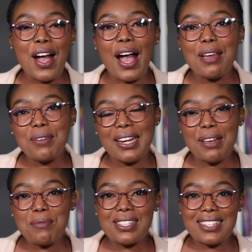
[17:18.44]
Hi, my
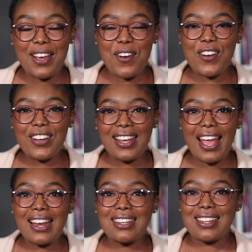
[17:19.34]
name is Neo,
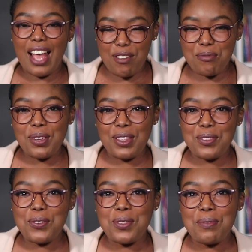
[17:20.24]
and I've been
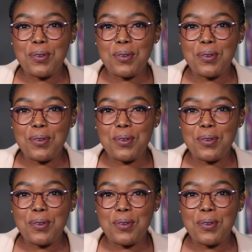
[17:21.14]
through the